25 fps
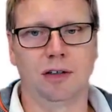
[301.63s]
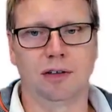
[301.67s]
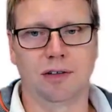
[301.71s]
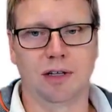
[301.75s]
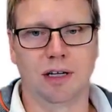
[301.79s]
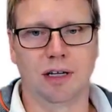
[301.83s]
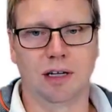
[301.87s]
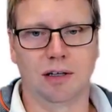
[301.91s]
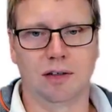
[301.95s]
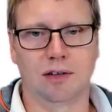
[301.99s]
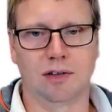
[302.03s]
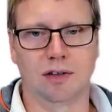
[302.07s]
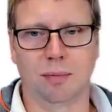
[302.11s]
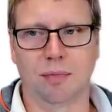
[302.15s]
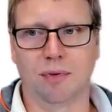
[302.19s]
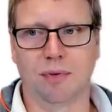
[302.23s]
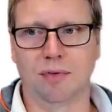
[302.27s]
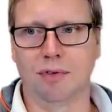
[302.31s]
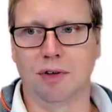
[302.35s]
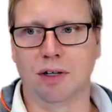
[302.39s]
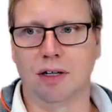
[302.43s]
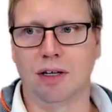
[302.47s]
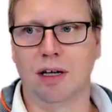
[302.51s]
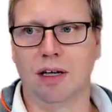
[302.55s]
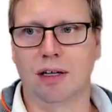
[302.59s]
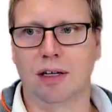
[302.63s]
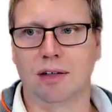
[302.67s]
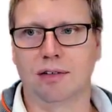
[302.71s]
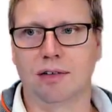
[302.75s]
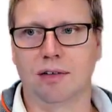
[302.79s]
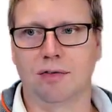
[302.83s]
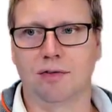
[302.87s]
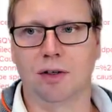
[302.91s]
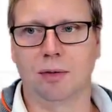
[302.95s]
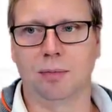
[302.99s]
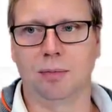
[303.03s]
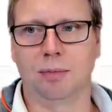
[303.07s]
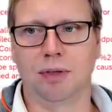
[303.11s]
that some of the
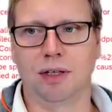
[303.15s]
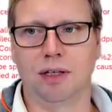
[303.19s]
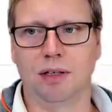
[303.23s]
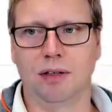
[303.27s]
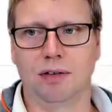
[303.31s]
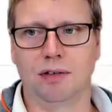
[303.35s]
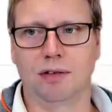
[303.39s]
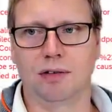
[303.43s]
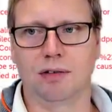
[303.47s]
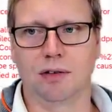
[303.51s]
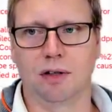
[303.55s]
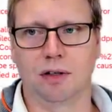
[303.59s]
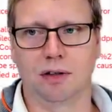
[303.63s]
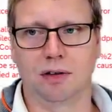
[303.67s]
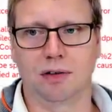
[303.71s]
SFTP is not